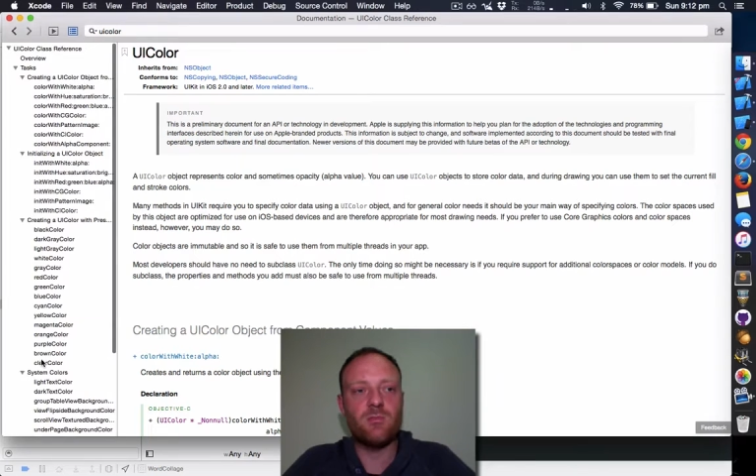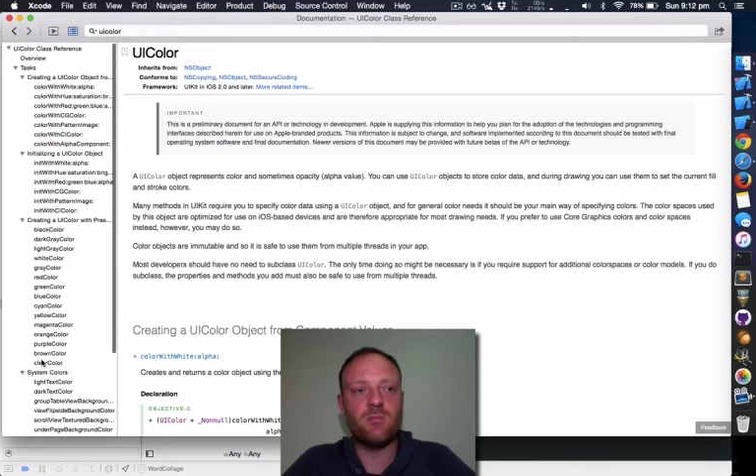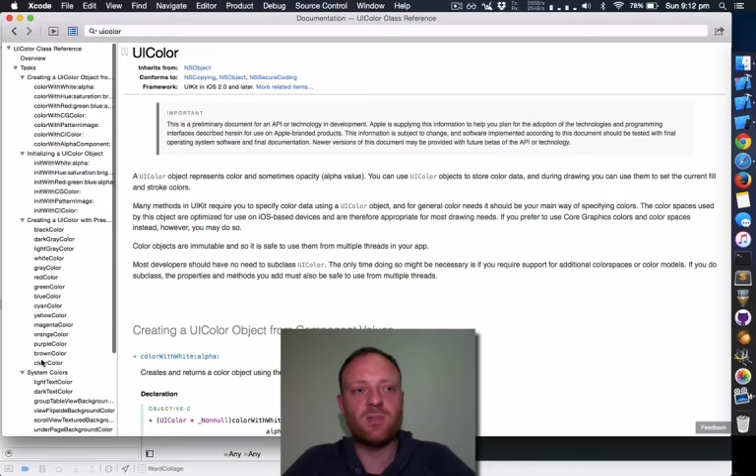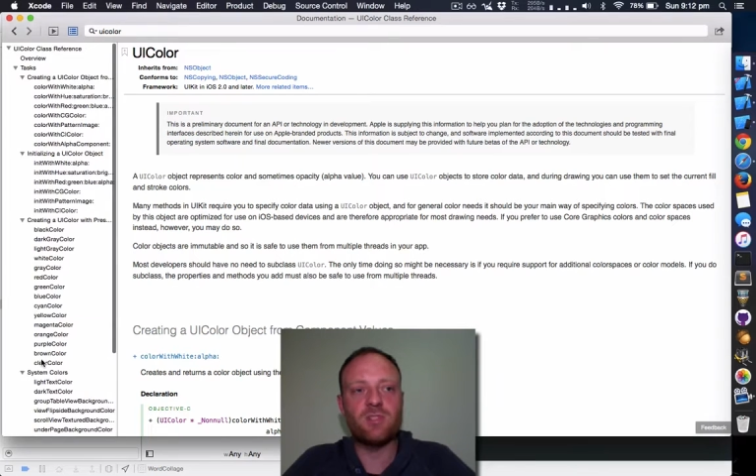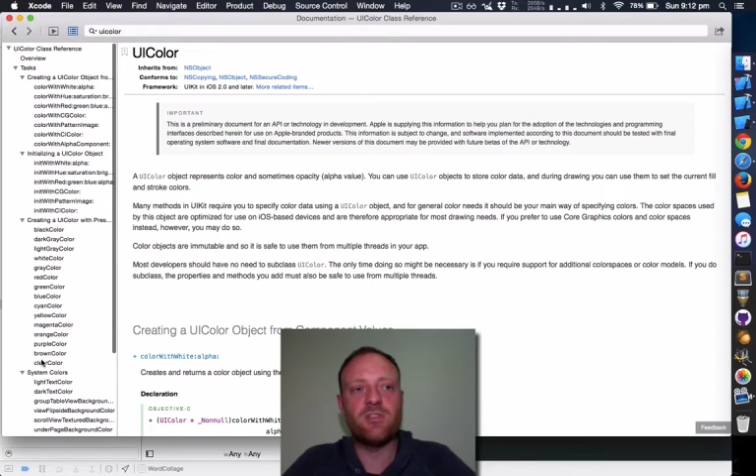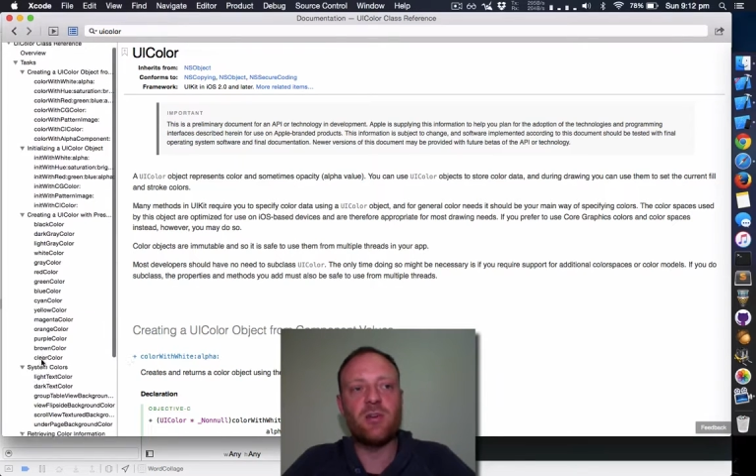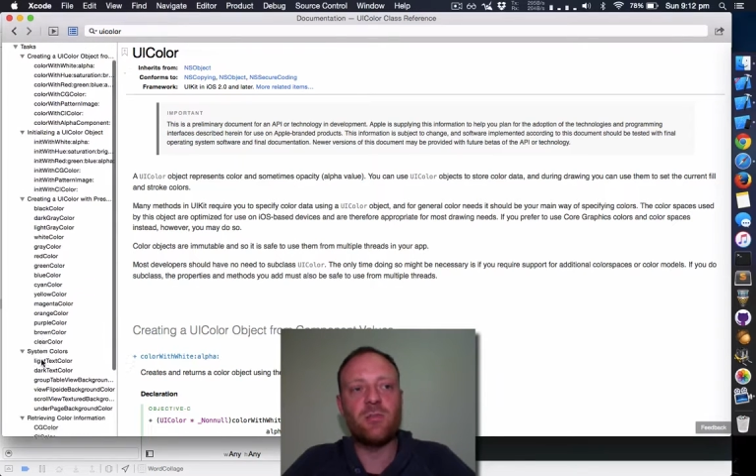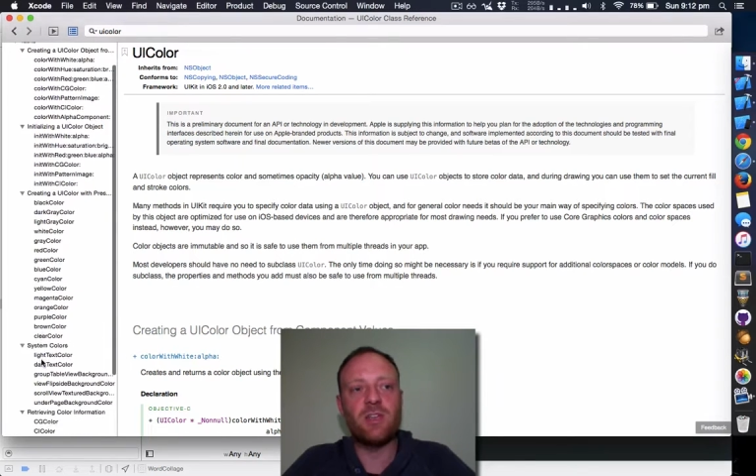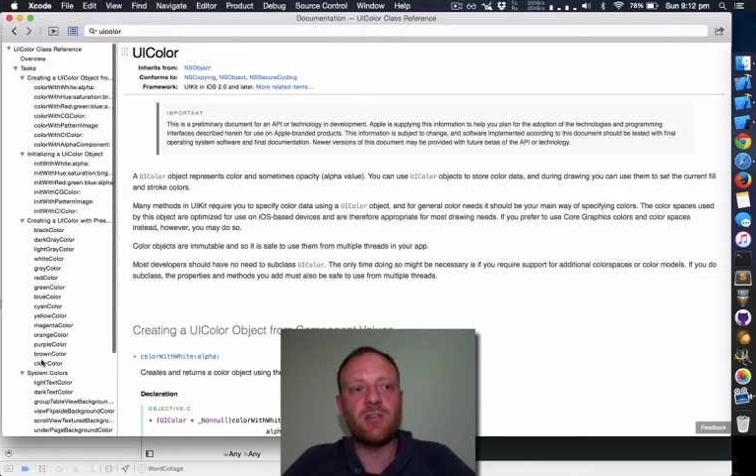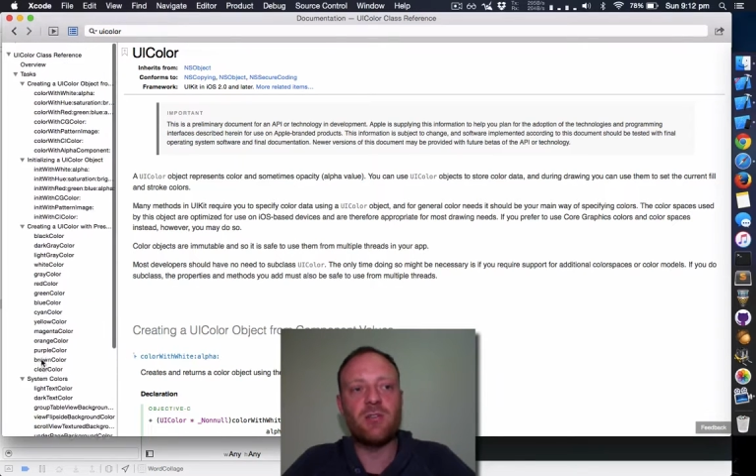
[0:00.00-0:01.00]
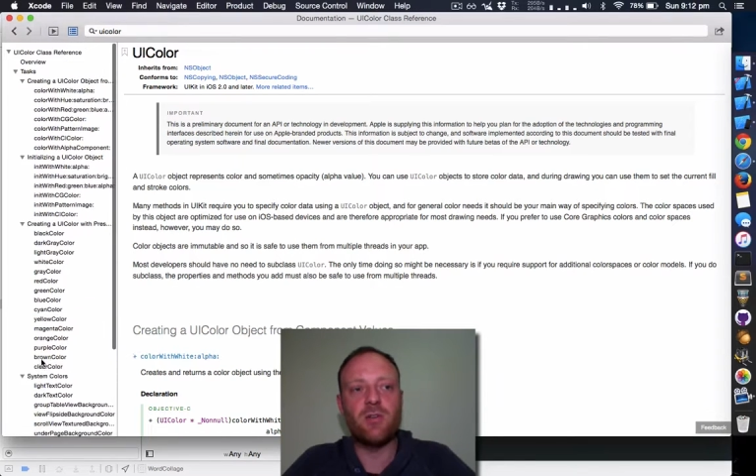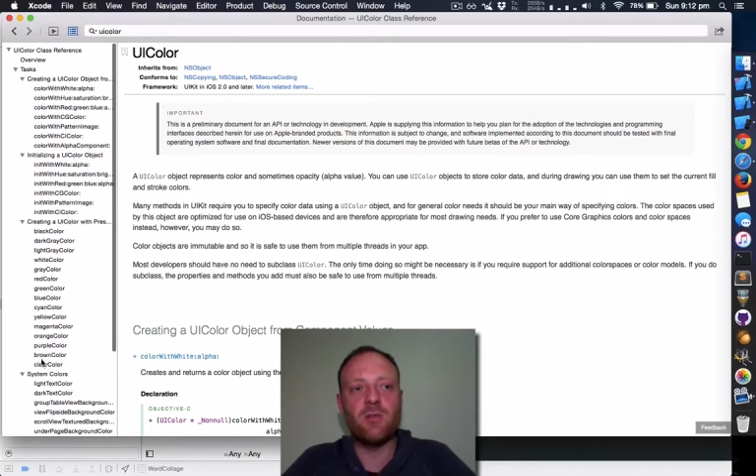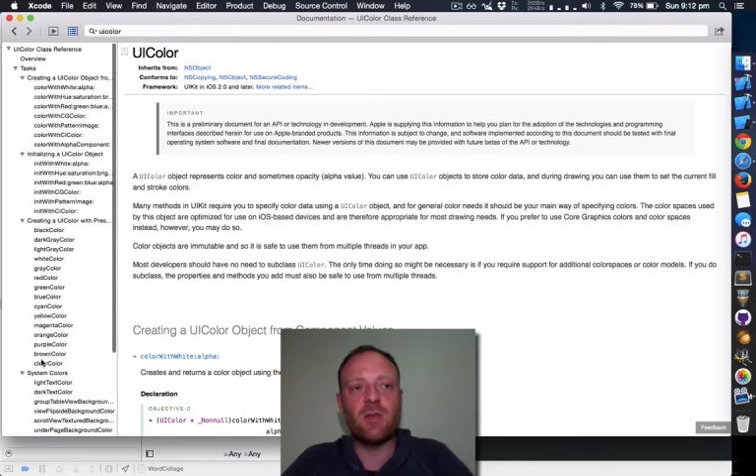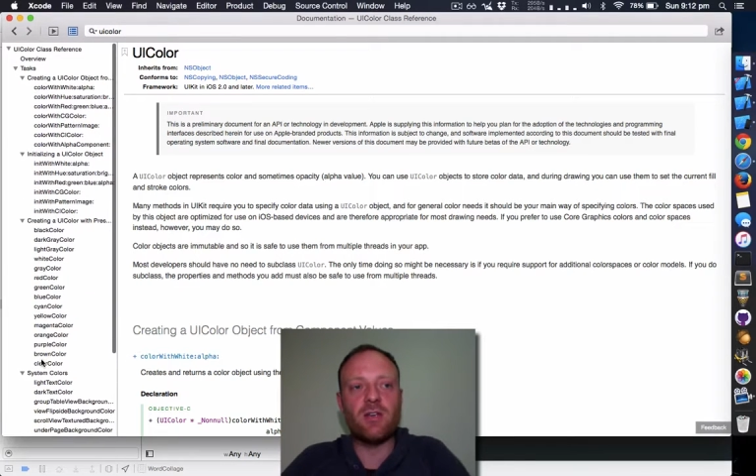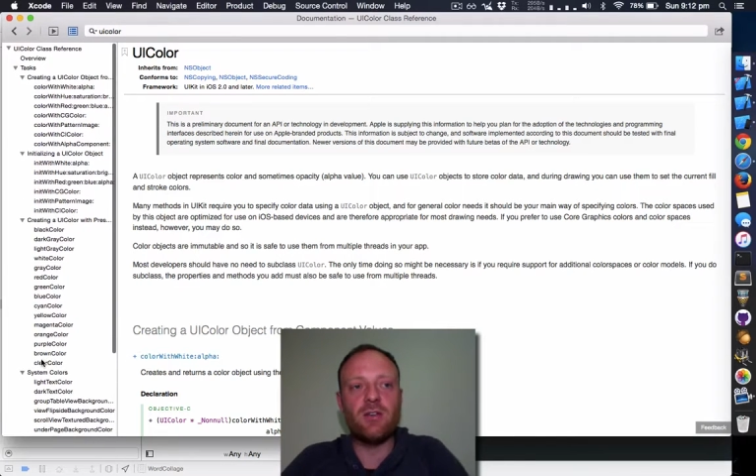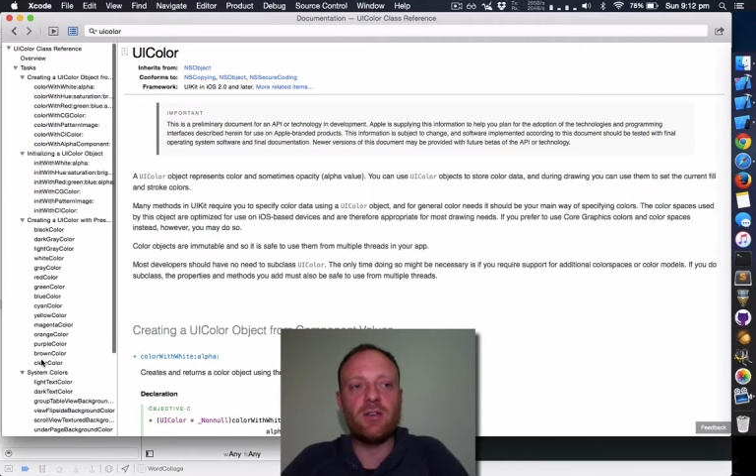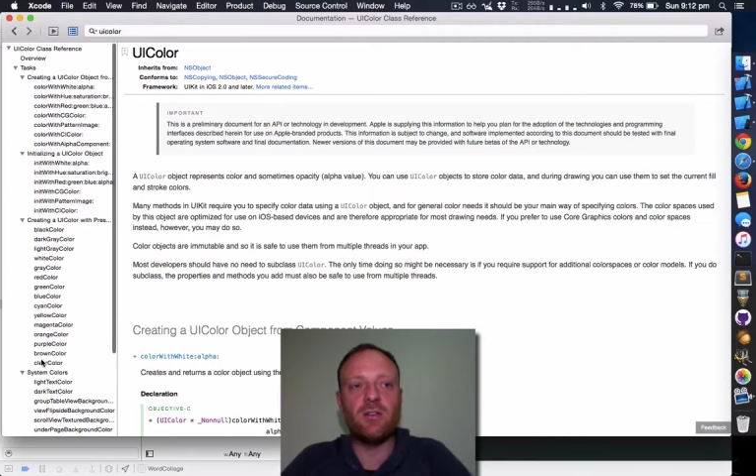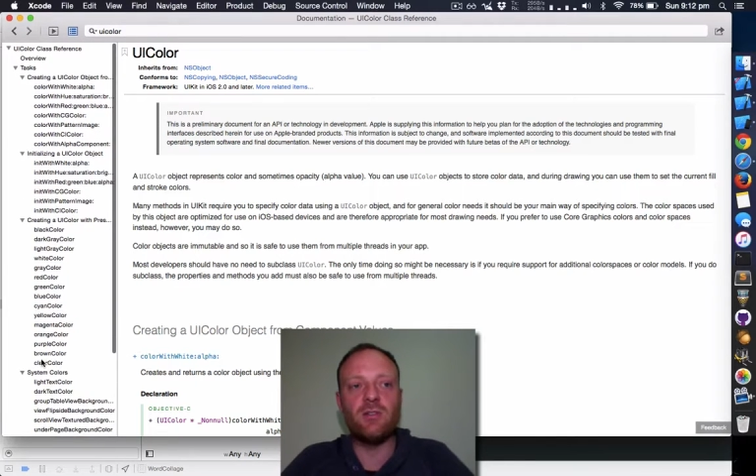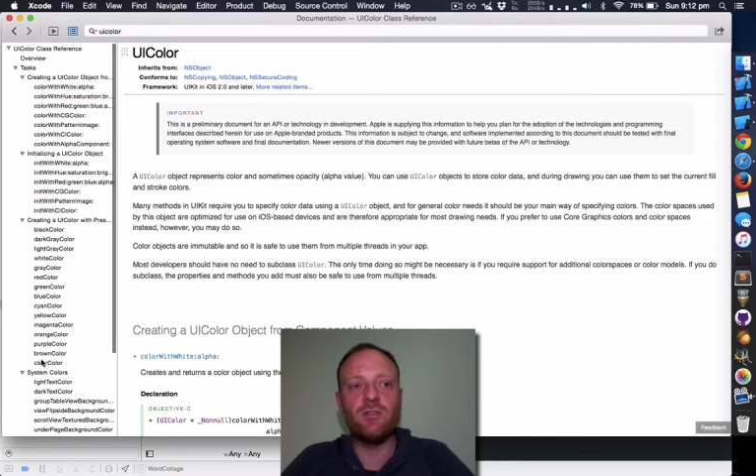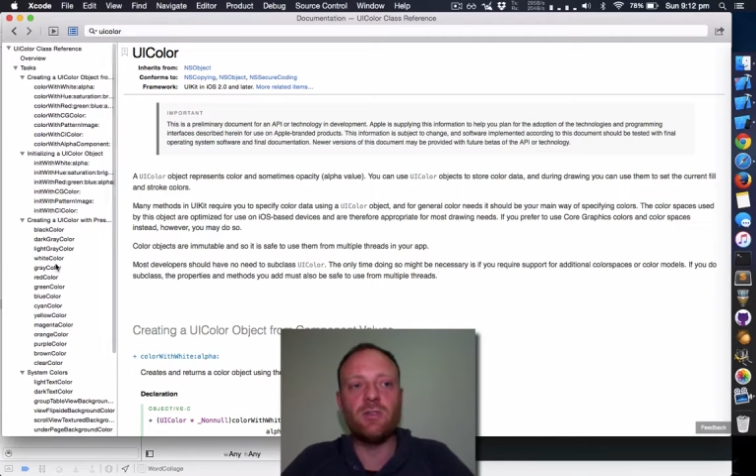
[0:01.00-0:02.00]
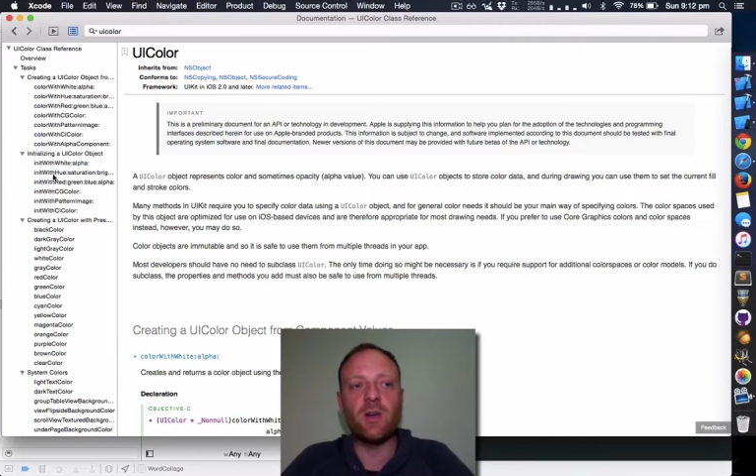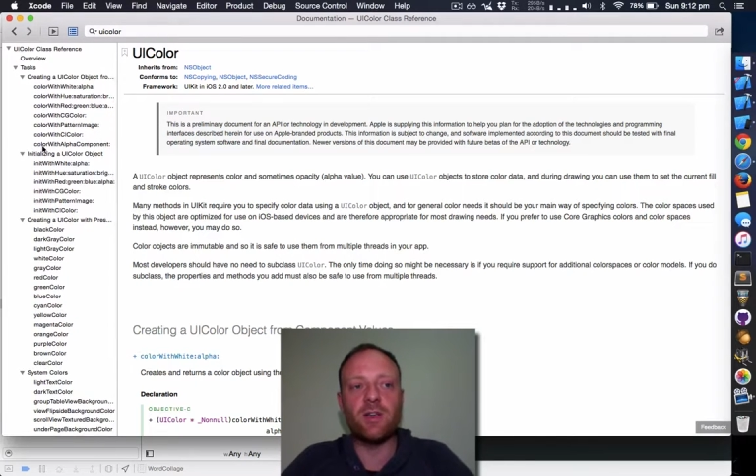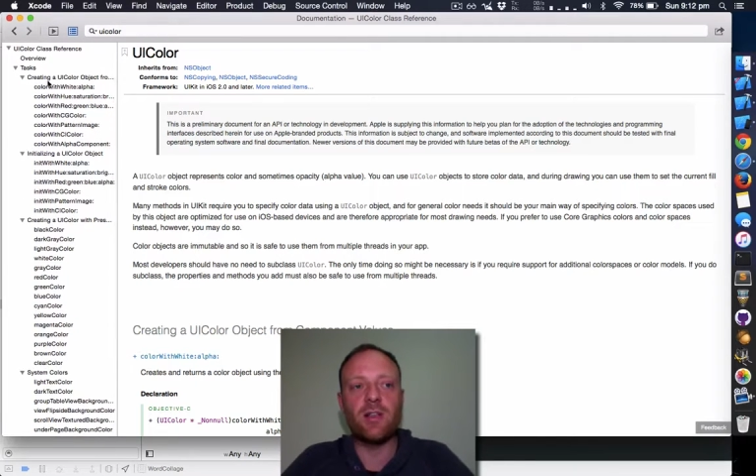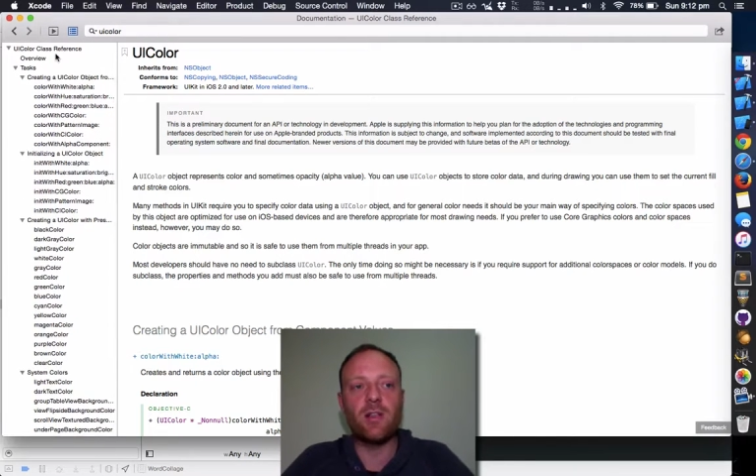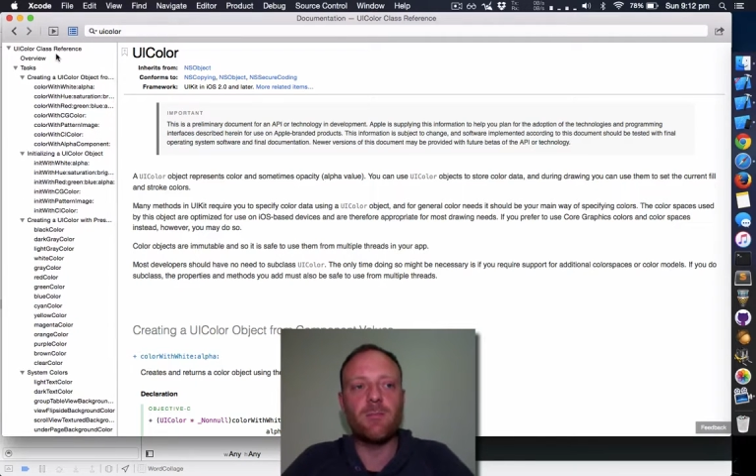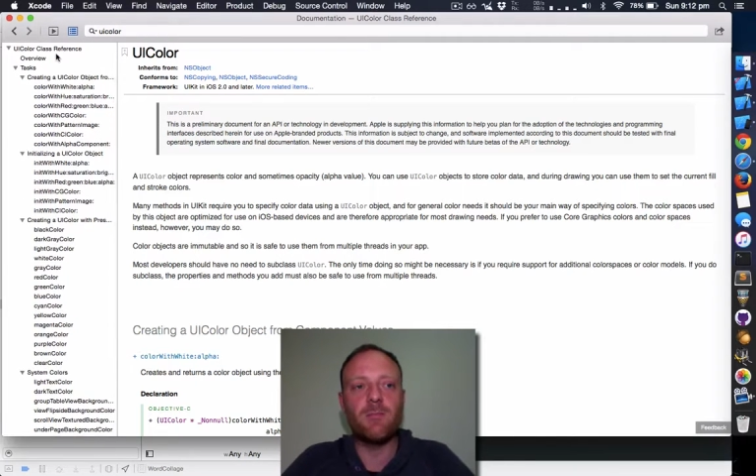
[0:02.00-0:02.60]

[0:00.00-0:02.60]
bunch of help here on how you can use UI color.